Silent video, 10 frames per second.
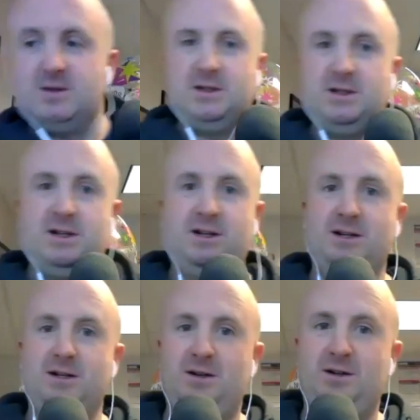Uh,
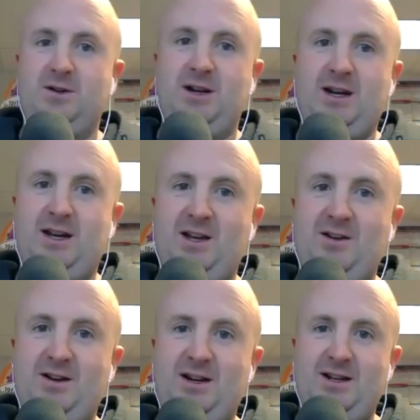okay, here
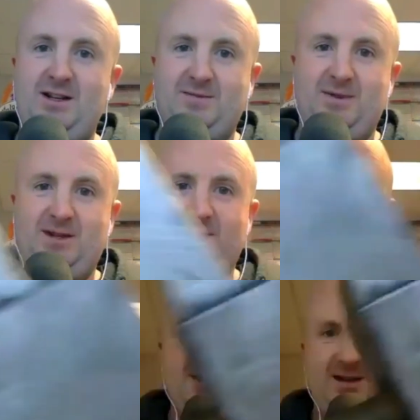it is, Melissa.